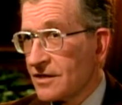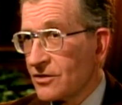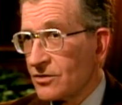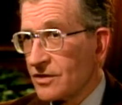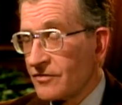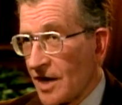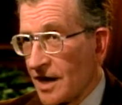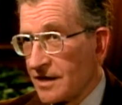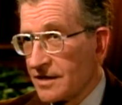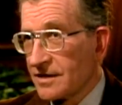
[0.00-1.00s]
who
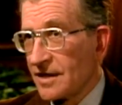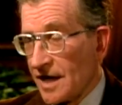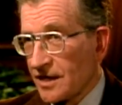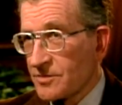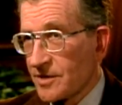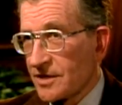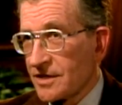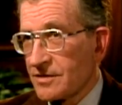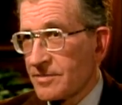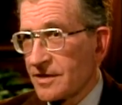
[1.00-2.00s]
defined an expert
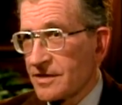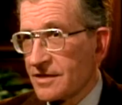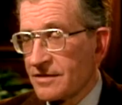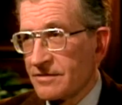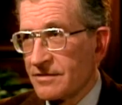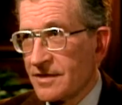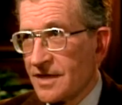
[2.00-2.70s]
as a person who